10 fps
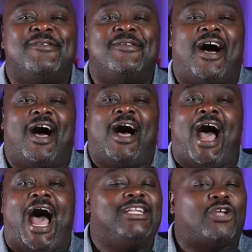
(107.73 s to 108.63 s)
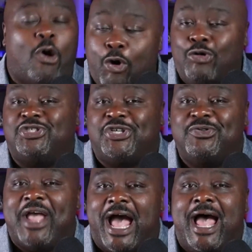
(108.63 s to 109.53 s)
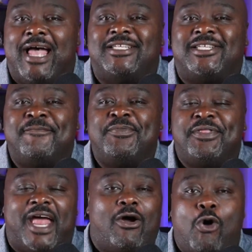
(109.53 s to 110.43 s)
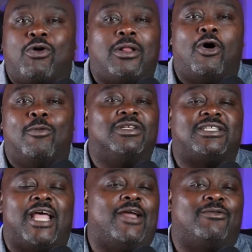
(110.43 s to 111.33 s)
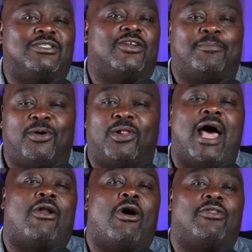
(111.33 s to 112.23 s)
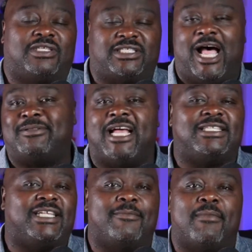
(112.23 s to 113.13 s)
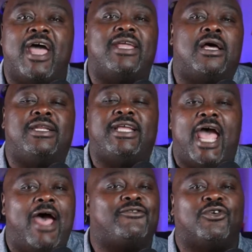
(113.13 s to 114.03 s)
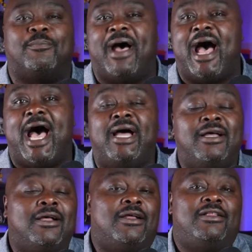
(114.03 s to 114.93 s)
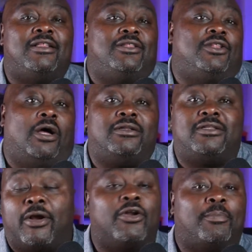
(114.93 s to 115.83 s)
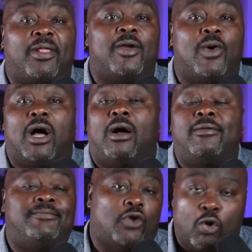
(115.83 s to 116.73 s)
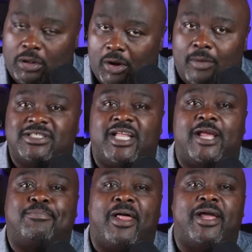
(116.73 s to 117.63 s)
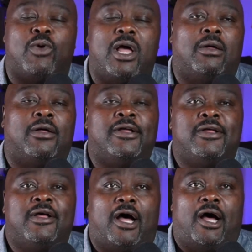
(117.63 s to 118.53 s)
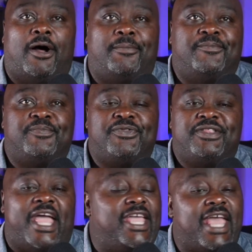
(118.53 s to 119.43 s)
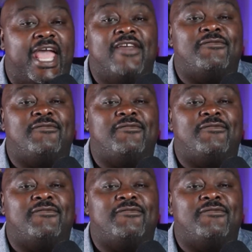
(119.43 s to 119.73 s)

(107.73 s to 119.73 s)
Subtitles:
I told you guys that Oklahoma State was going to pull out all the stops. I said Mike Gundy after a bye, look, they're going to play well. Oklahoma State played well. They gave